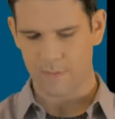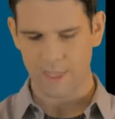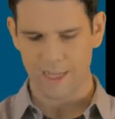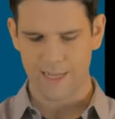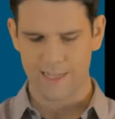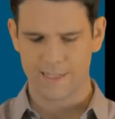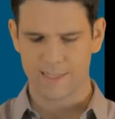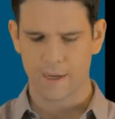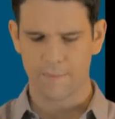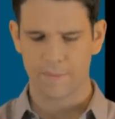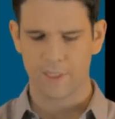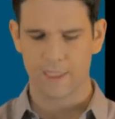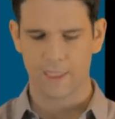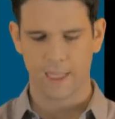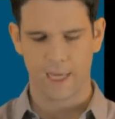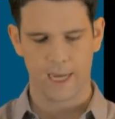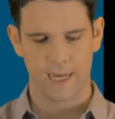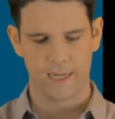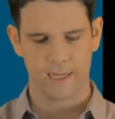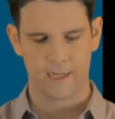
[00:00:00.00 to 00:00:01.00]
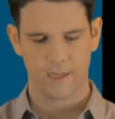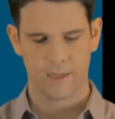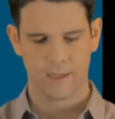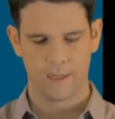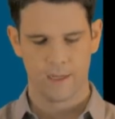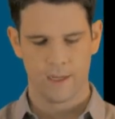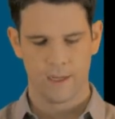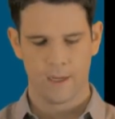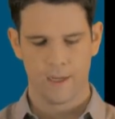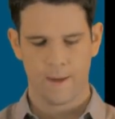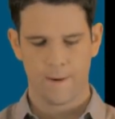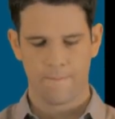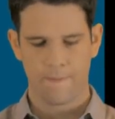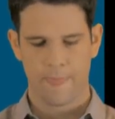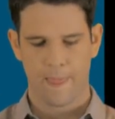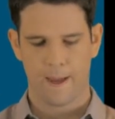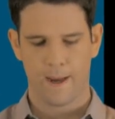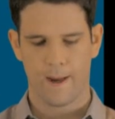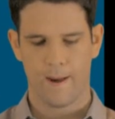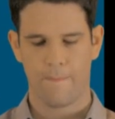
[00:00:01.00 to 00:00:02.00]
is something like
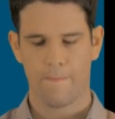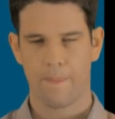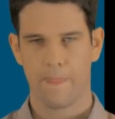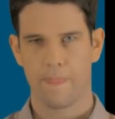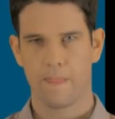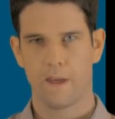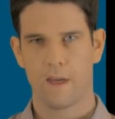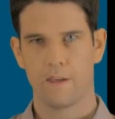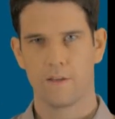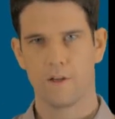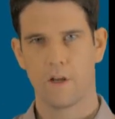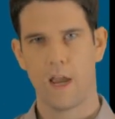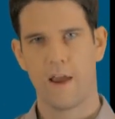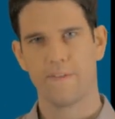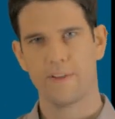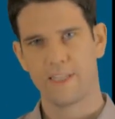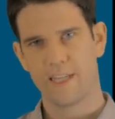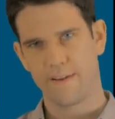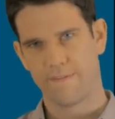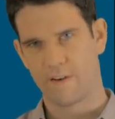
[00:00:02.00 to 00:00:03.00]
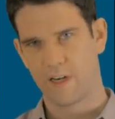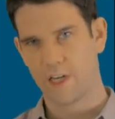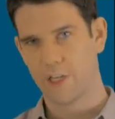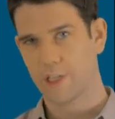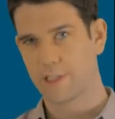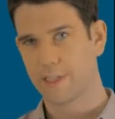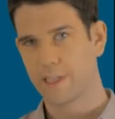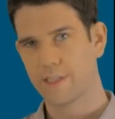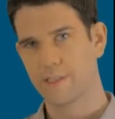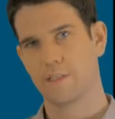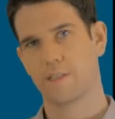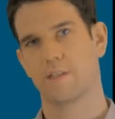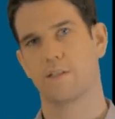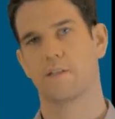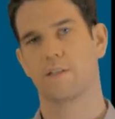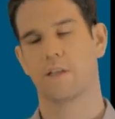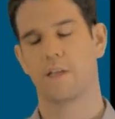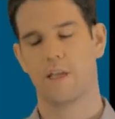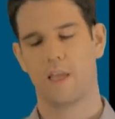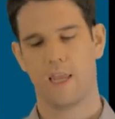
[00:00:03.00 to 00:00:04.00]
you have a definition list,
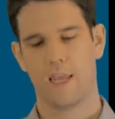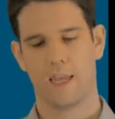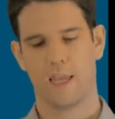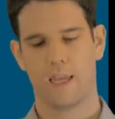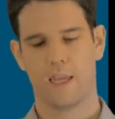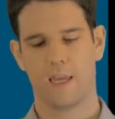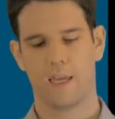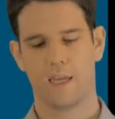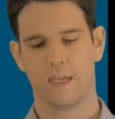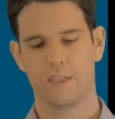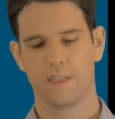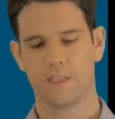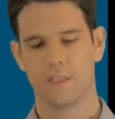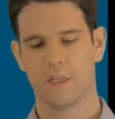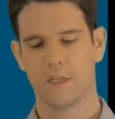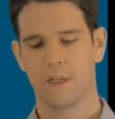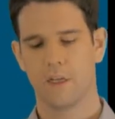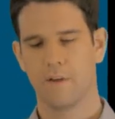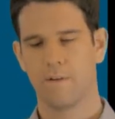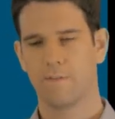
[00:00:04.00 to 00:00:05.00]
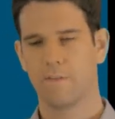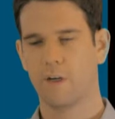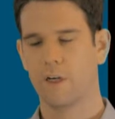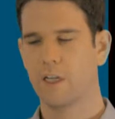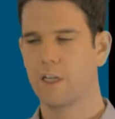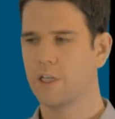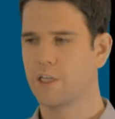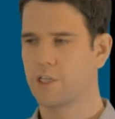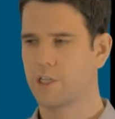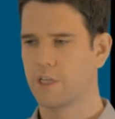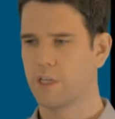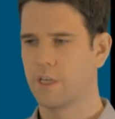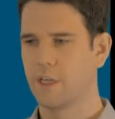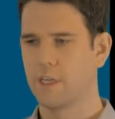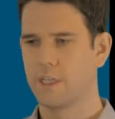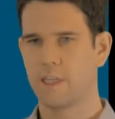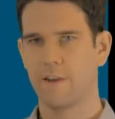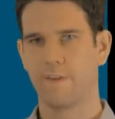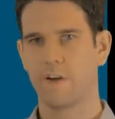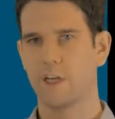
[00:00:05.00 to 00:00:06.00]
and for each
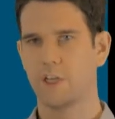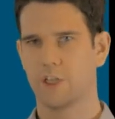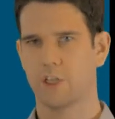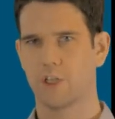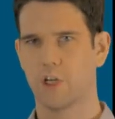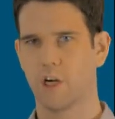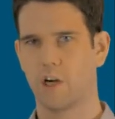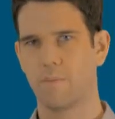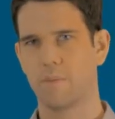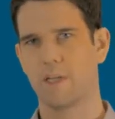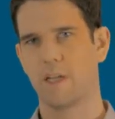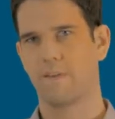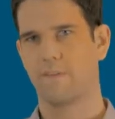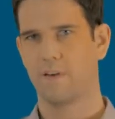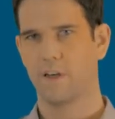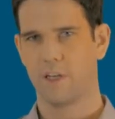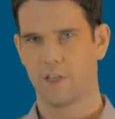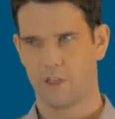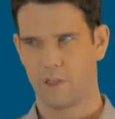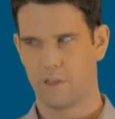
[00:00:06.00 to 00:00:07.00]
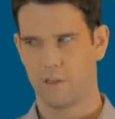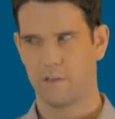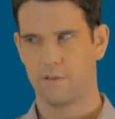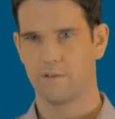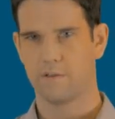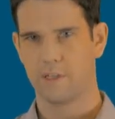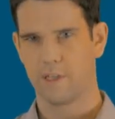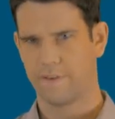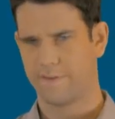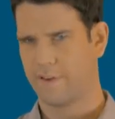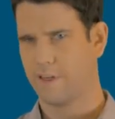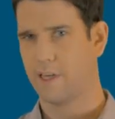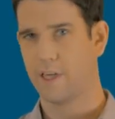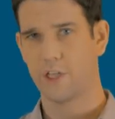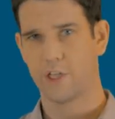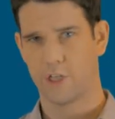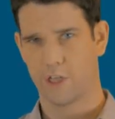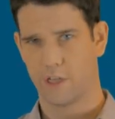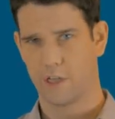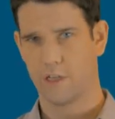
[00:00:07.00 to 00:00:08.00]
definition term and
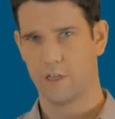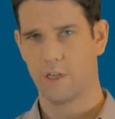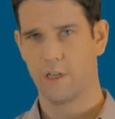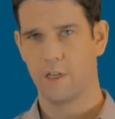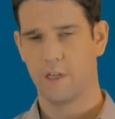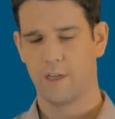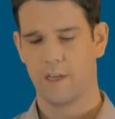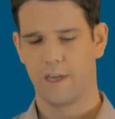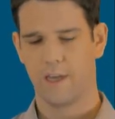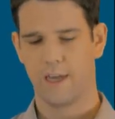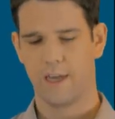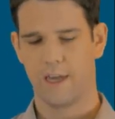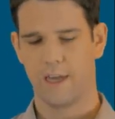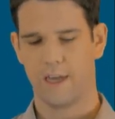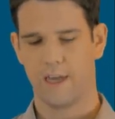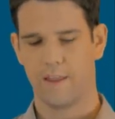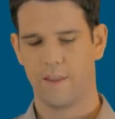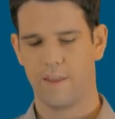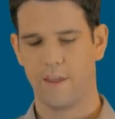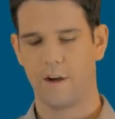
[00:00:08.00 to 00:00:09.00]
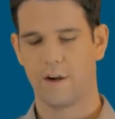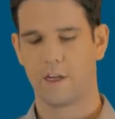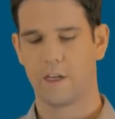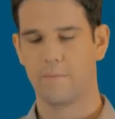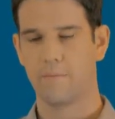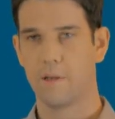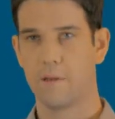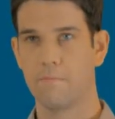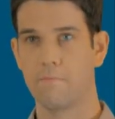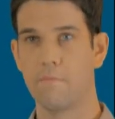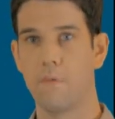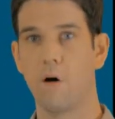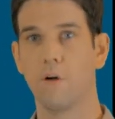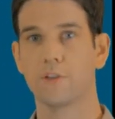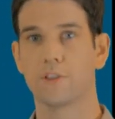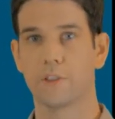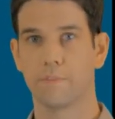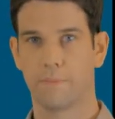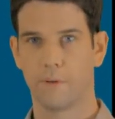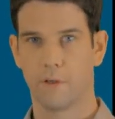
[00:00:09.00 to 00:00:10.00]
definition, there can be
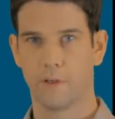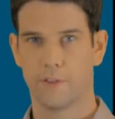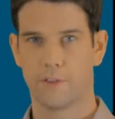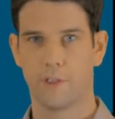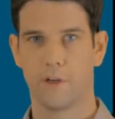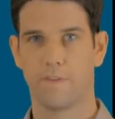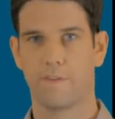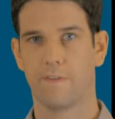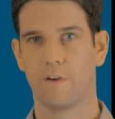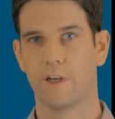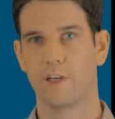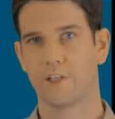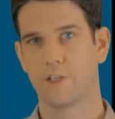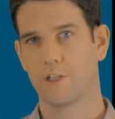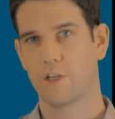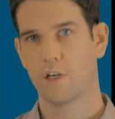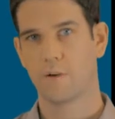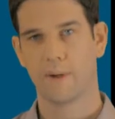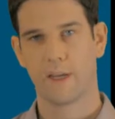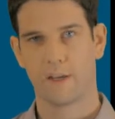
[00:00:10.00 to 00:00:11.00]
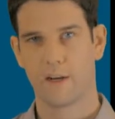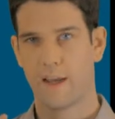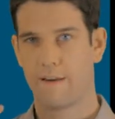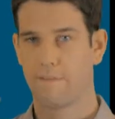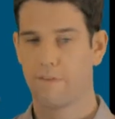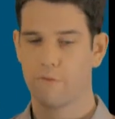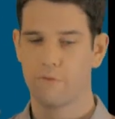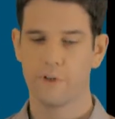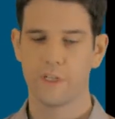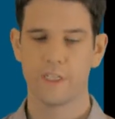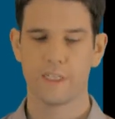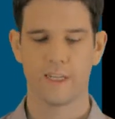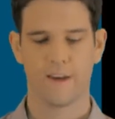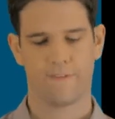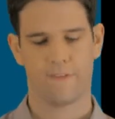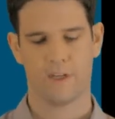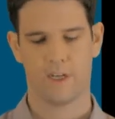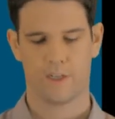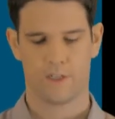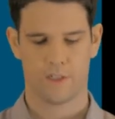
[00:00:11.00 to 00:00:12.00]
multiple. So for each term, I could have 3
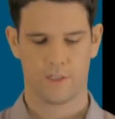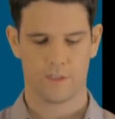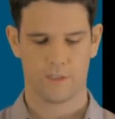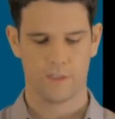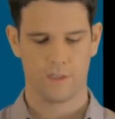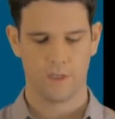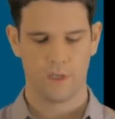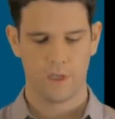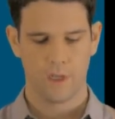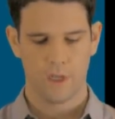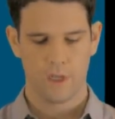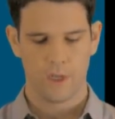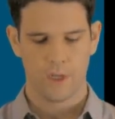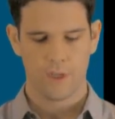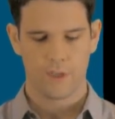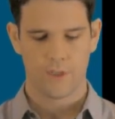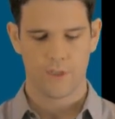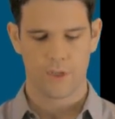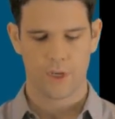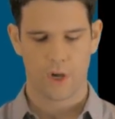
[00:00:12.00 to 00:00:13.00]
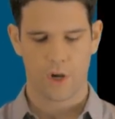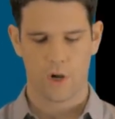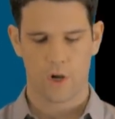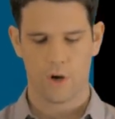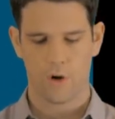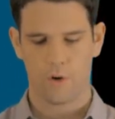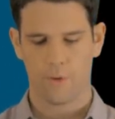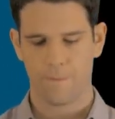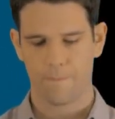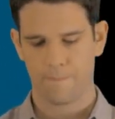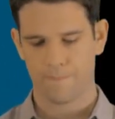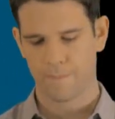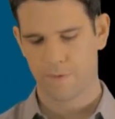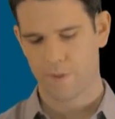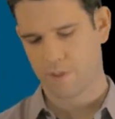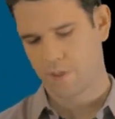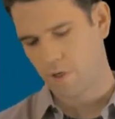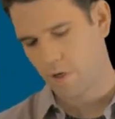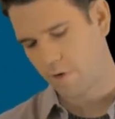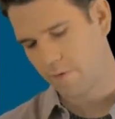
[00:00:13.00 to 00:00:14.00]
definitions. So
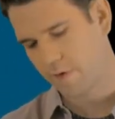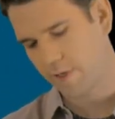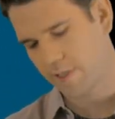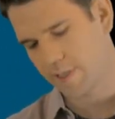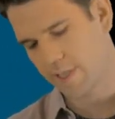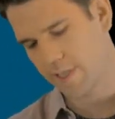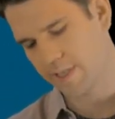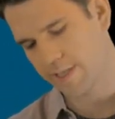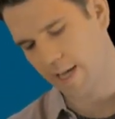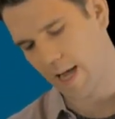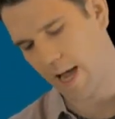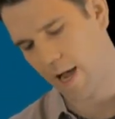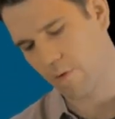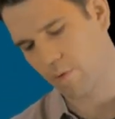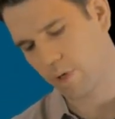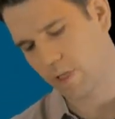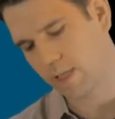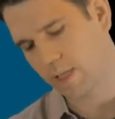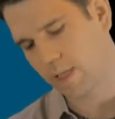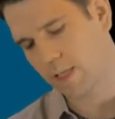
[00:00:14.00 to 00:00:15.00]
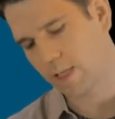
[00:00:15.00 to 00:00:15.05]
for instance, I would